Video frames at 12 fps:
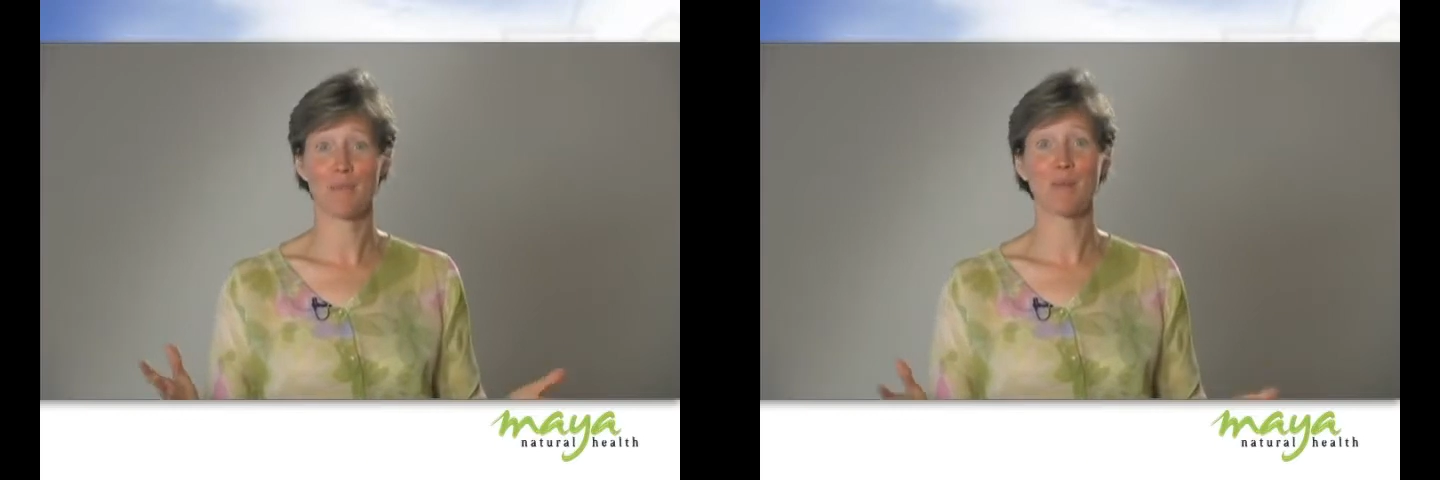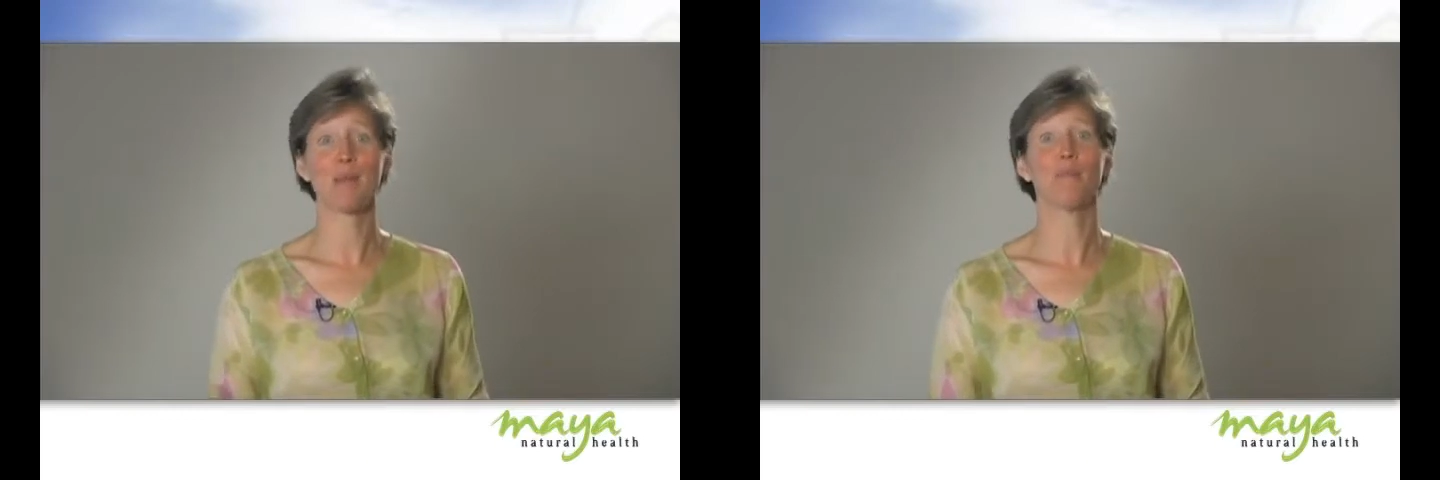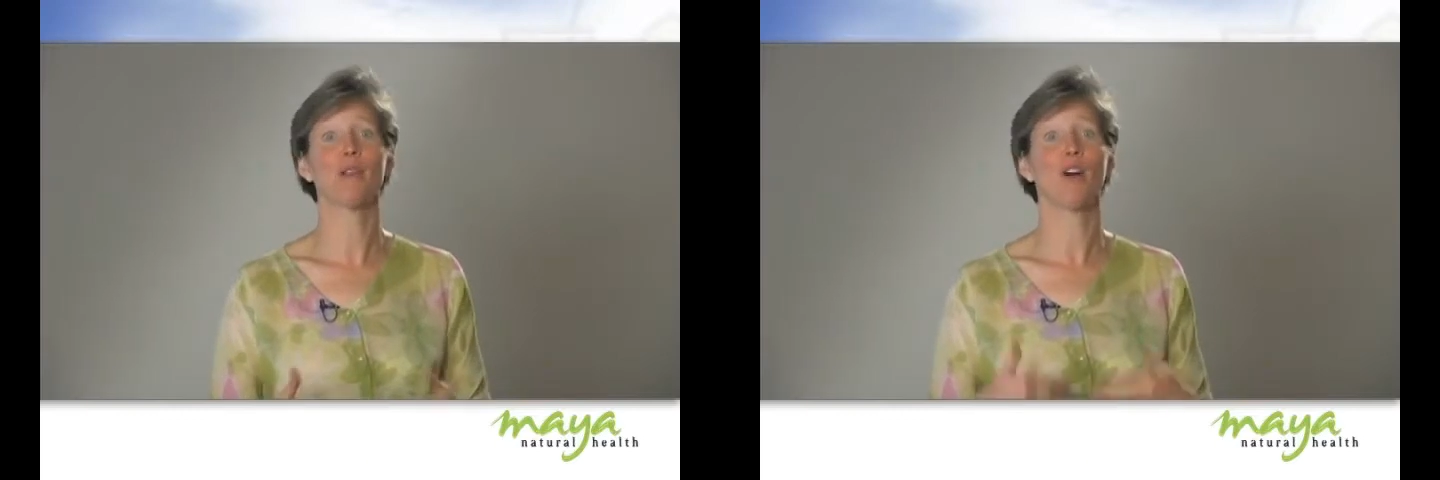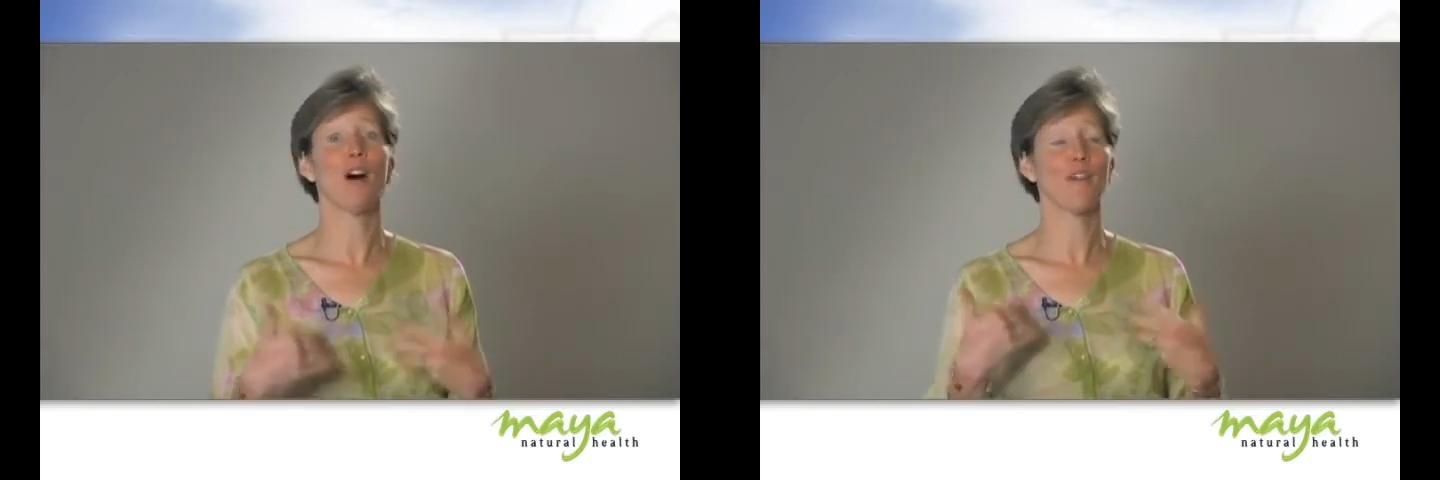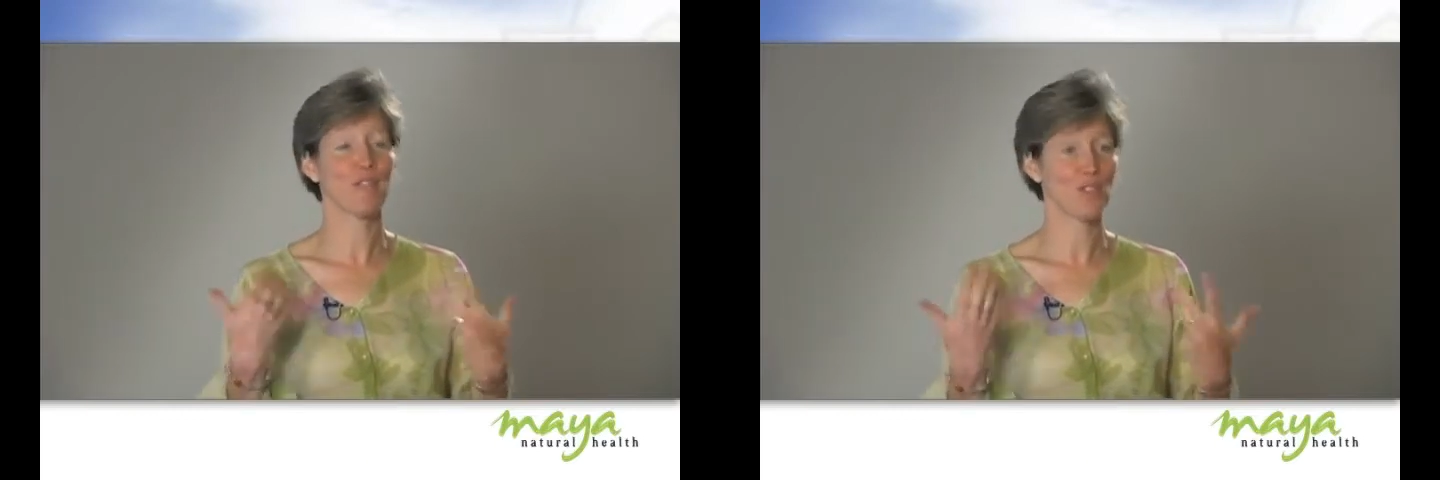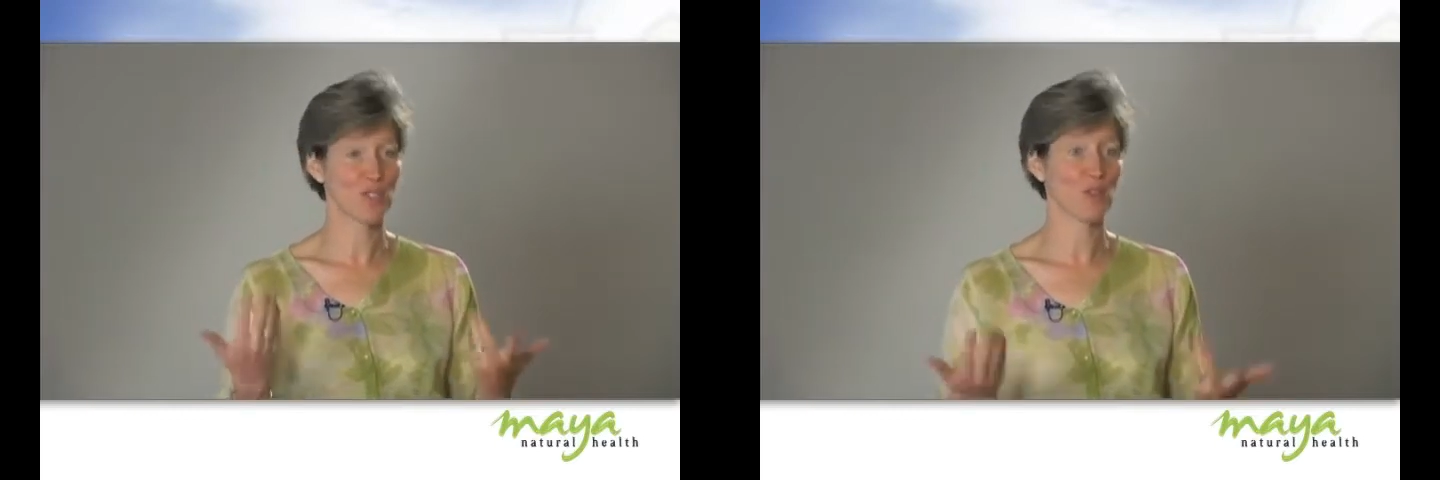people
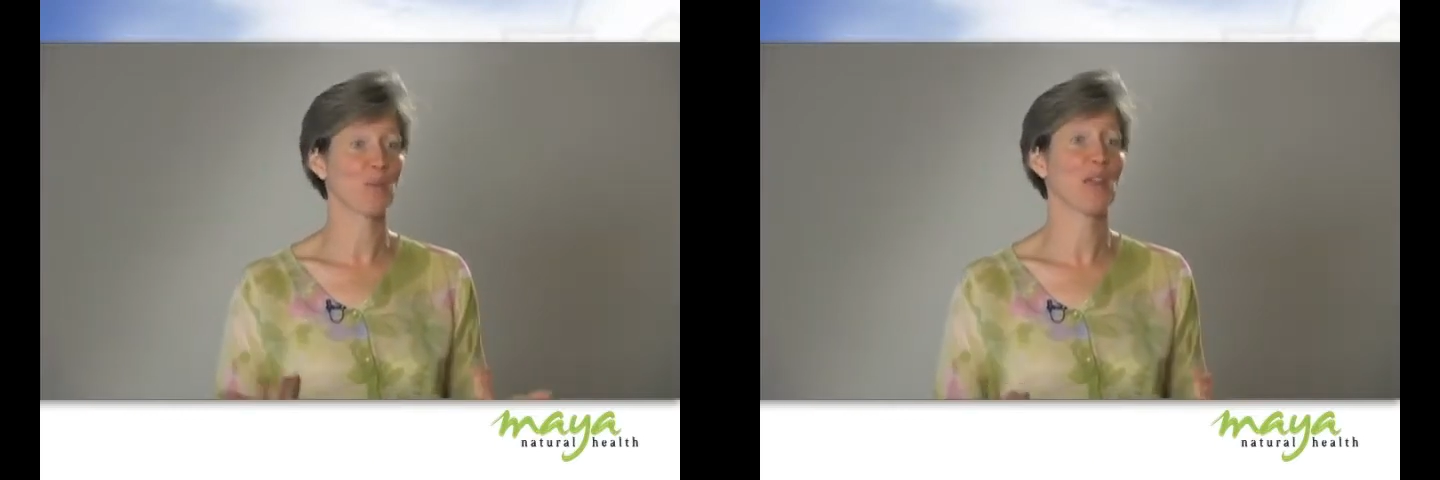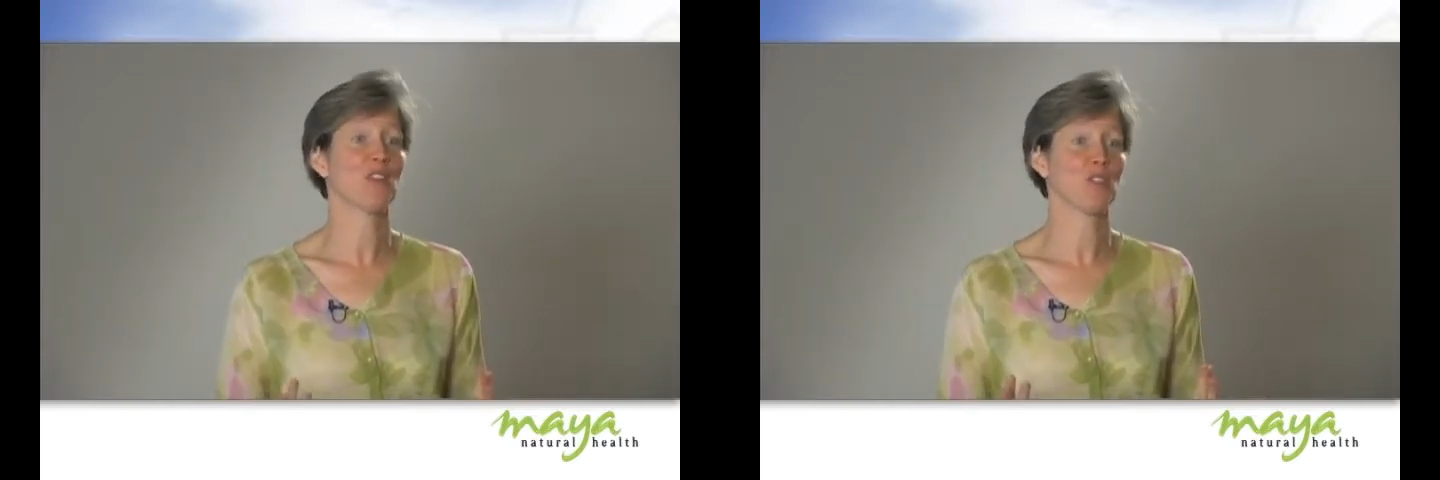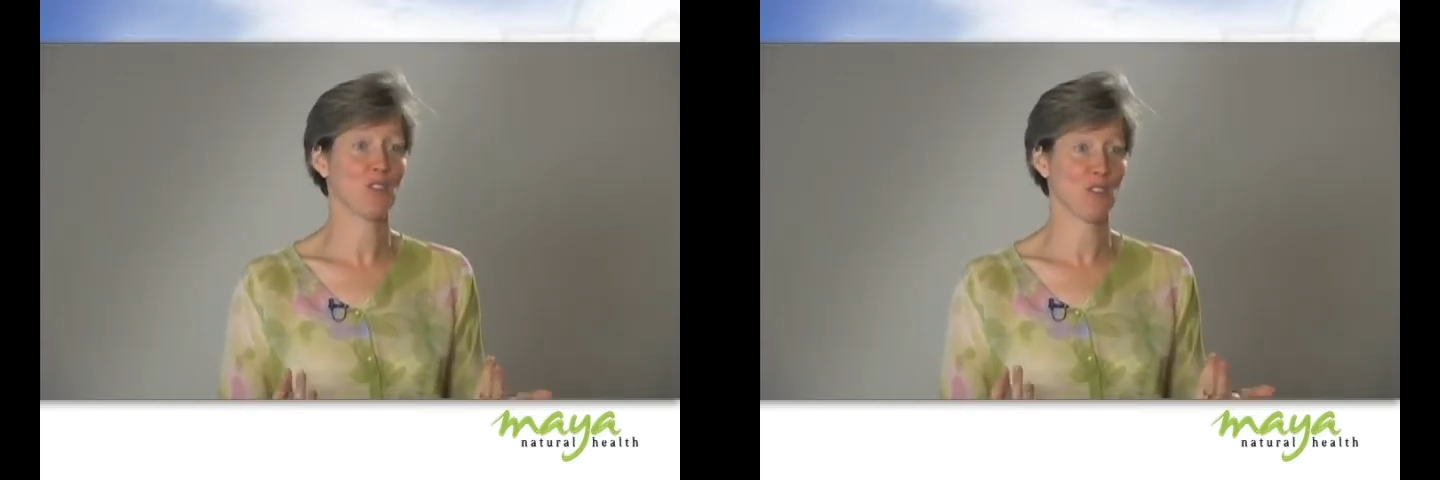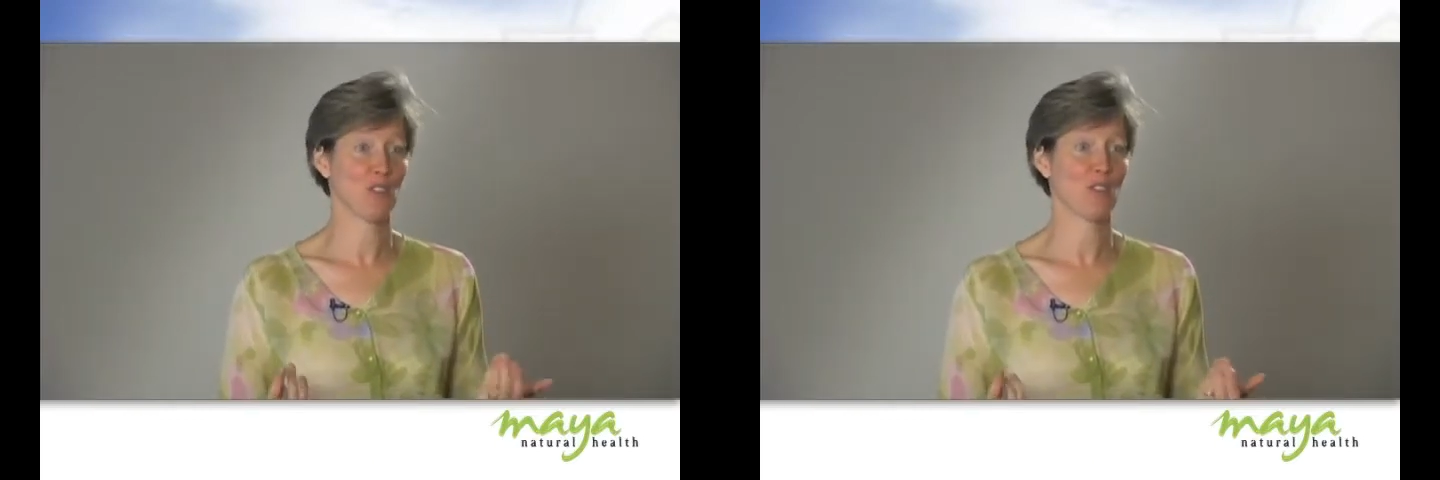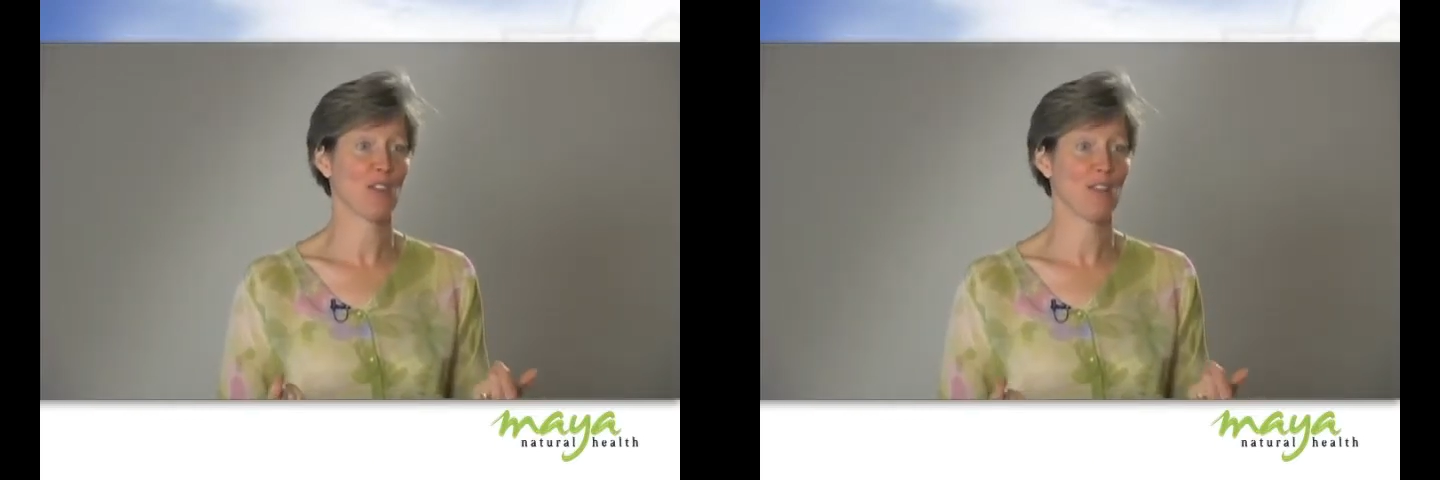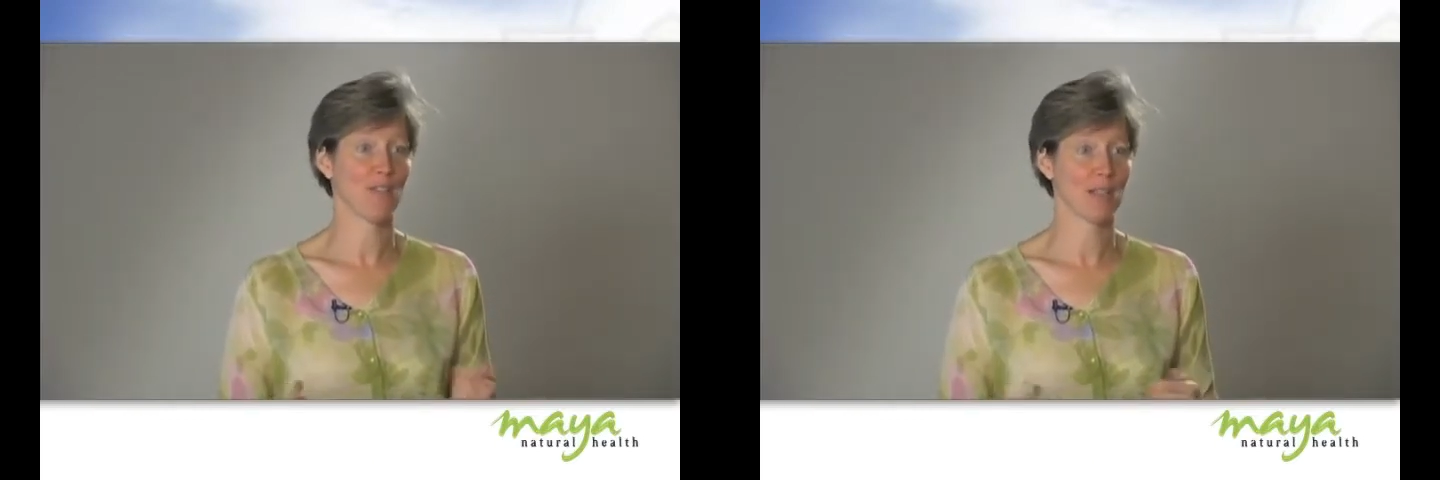often surrender to their
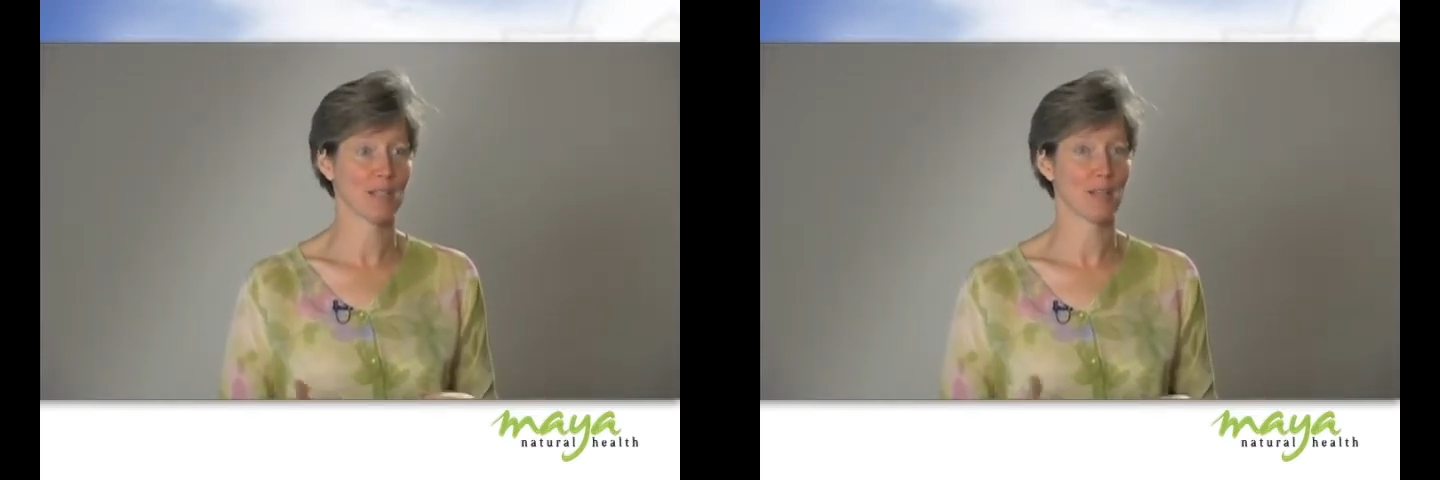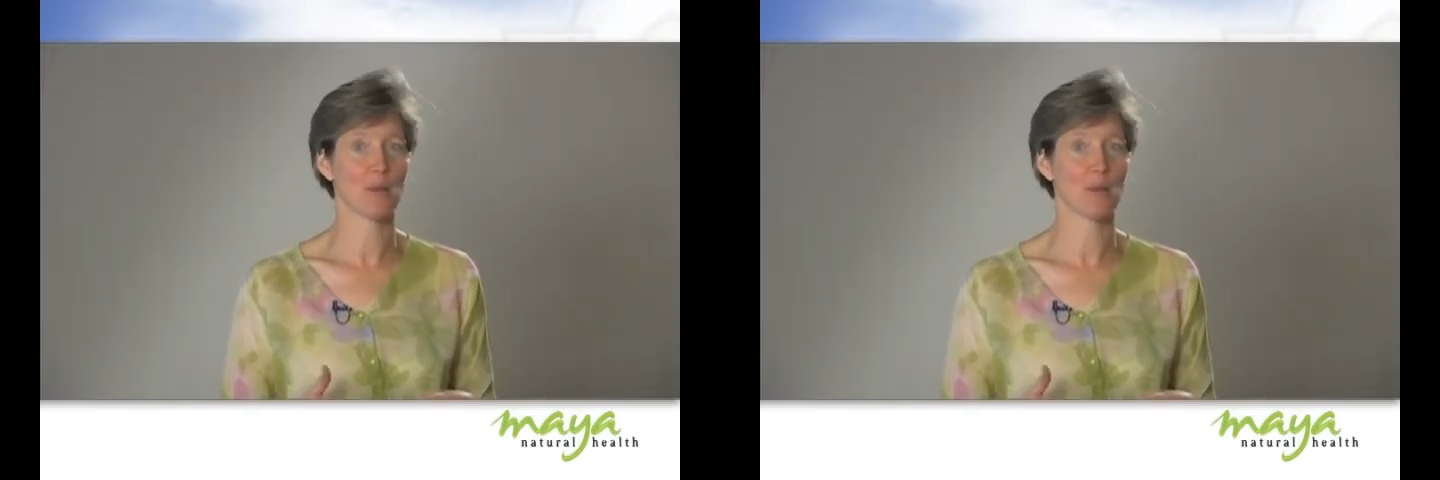cravings,